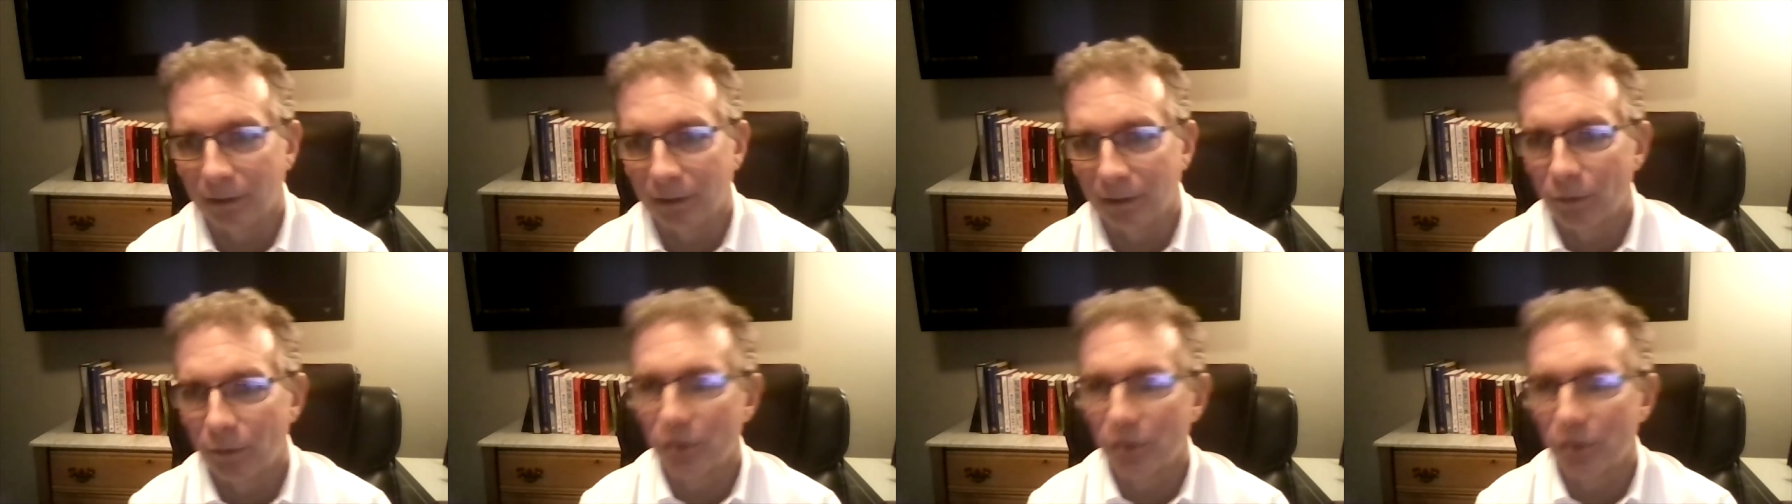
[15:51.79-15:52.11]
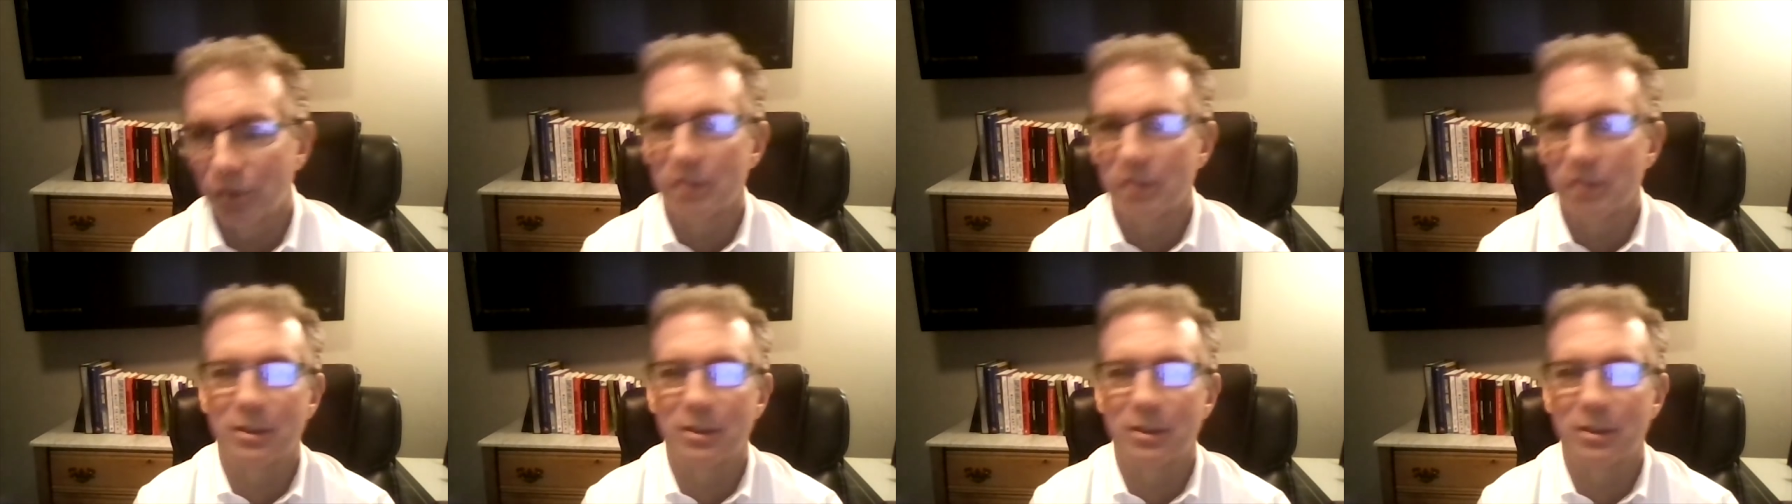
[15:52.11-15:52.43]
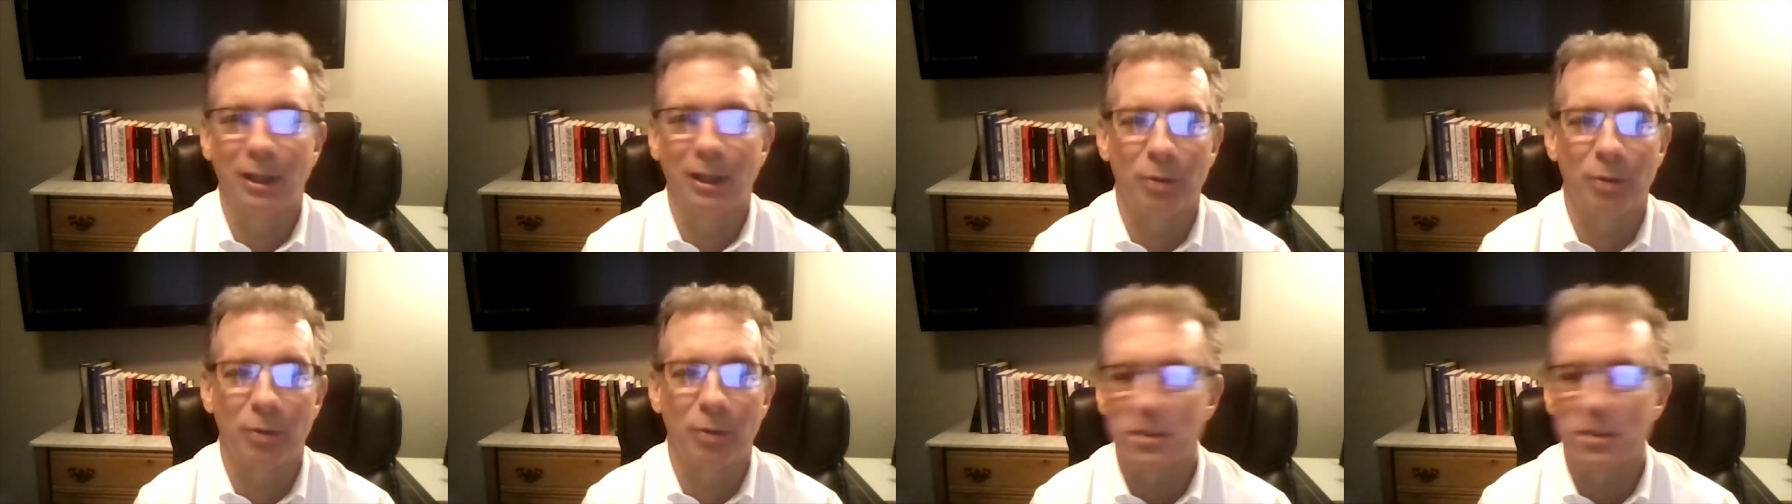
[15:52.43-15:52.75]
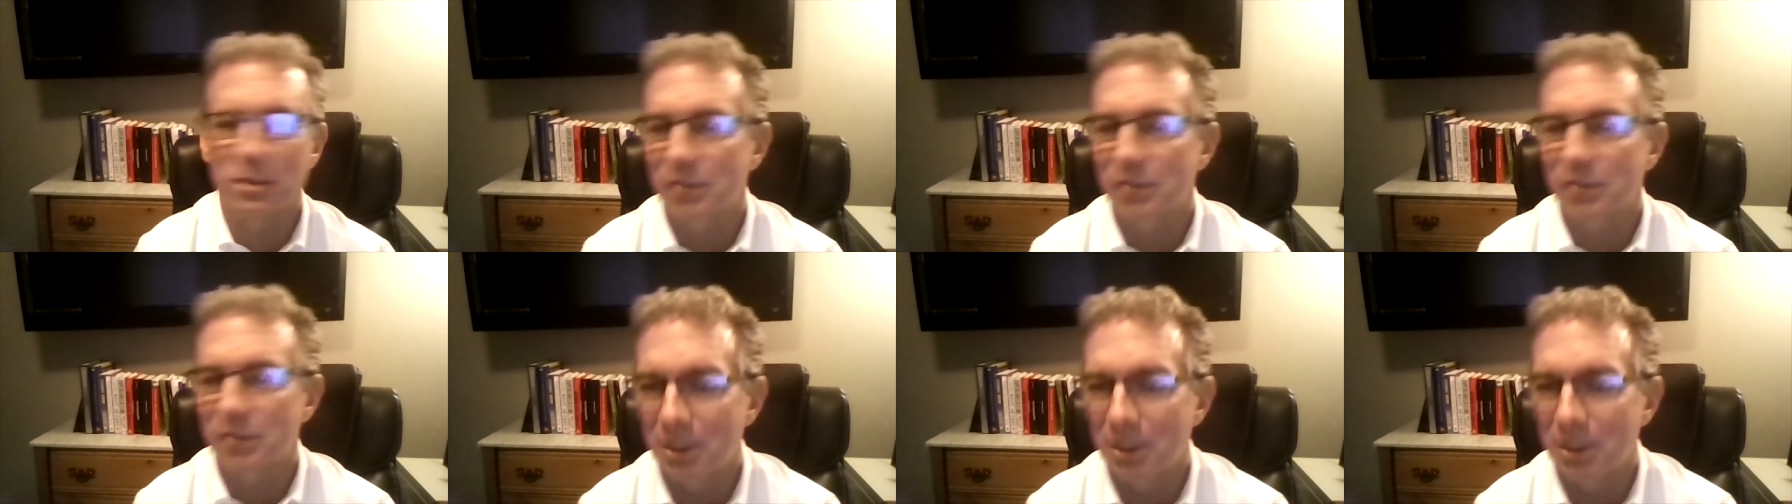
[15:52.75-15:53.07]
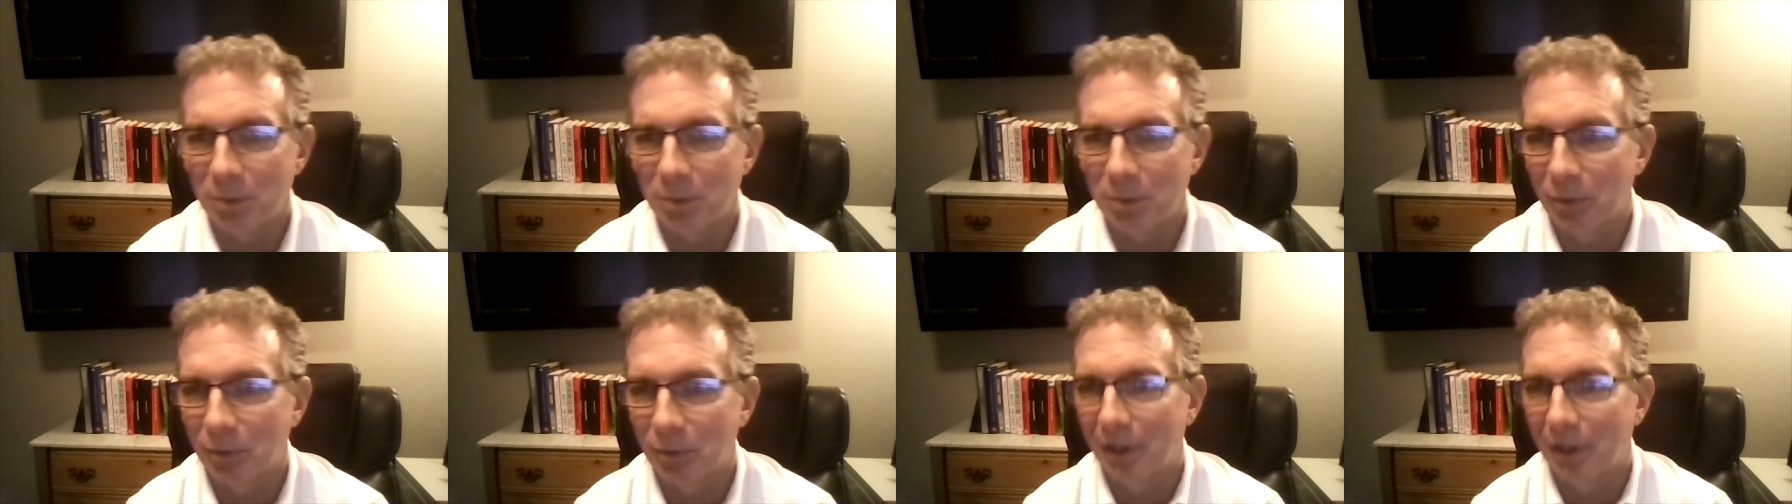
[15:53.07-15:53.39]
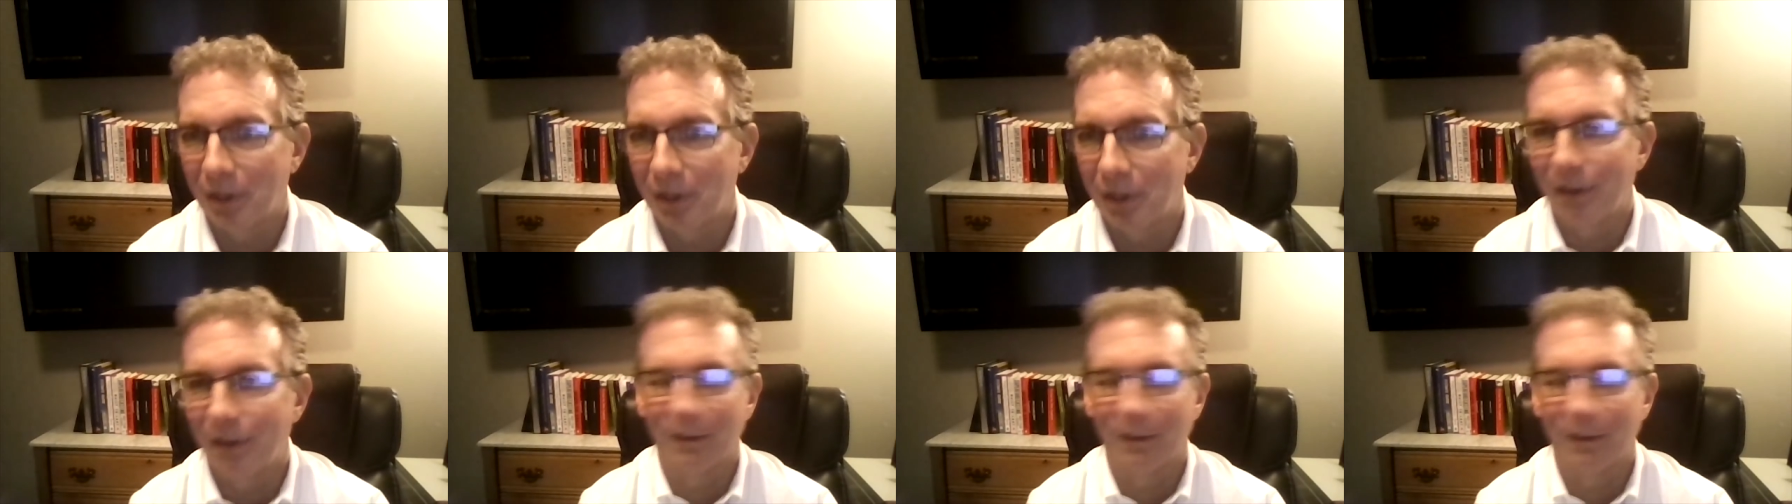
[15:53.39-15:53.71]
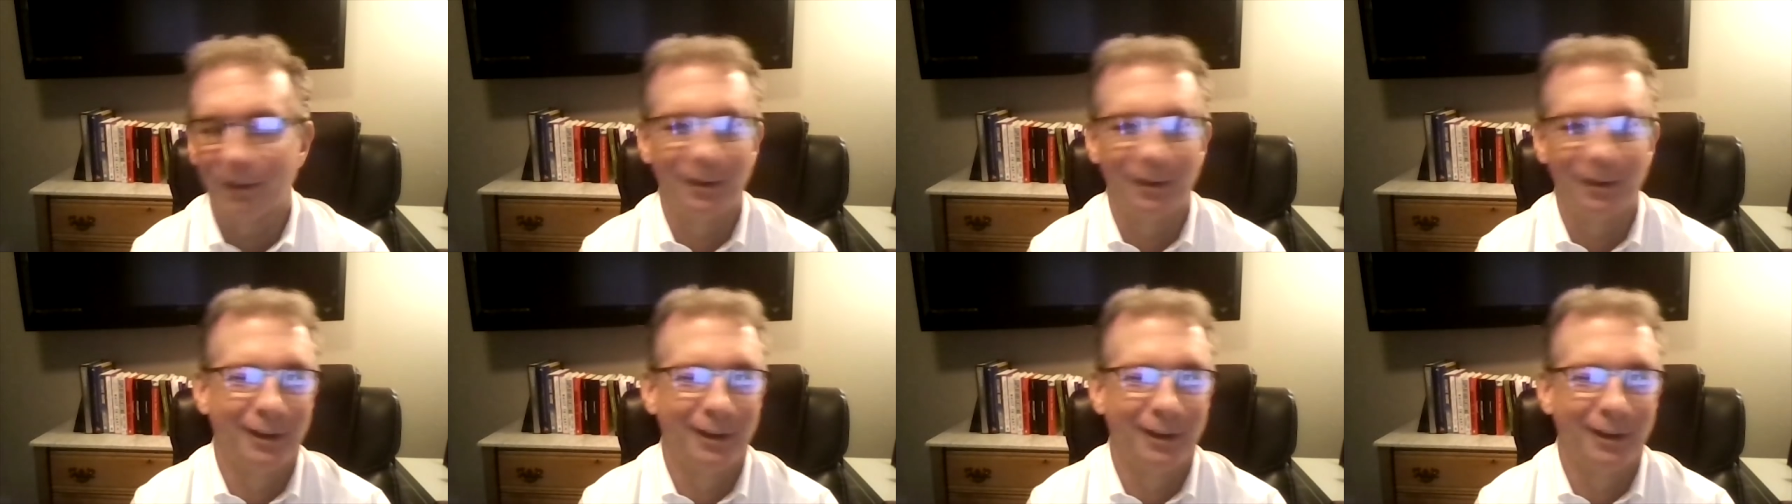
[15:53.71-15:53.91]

with us, and I wasn't sleeping well. And